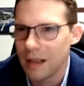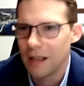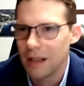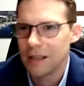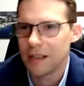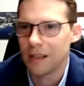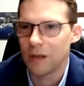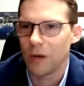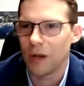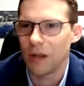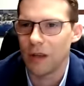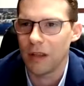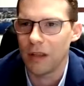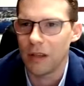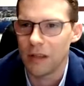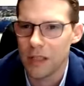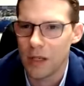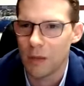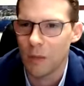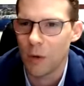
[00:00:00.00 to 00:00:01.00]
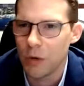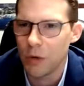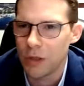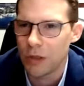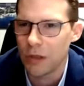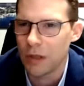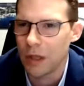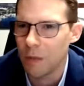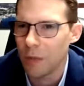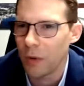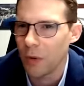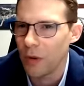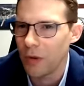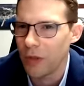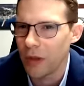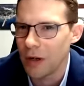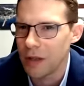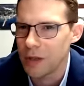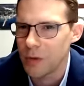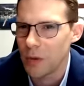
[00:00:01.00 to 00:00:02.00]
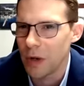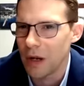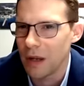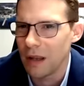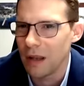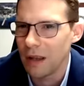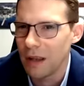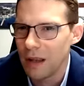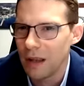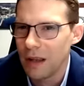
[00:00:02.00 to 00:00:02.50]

So I think there's an emotional component there as well.